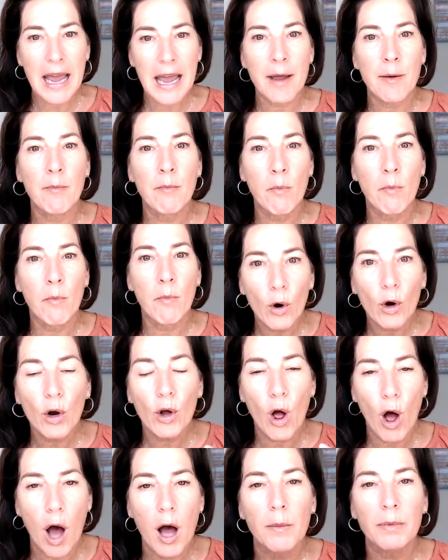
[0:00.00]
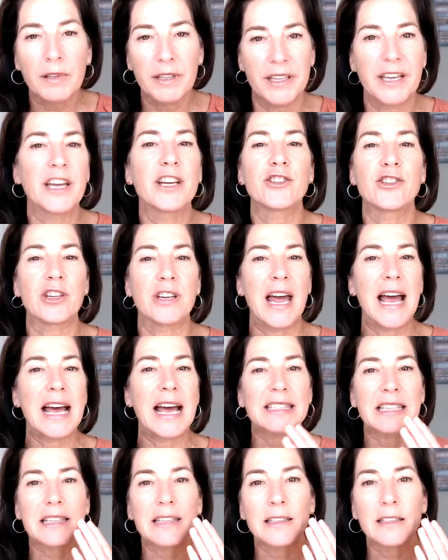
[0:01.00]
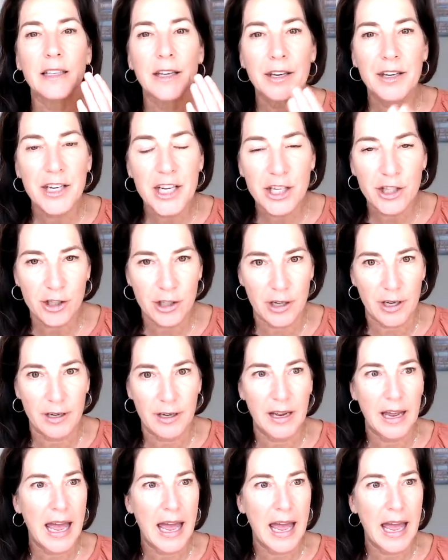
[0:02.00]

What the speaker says: moral obligation as a clinician,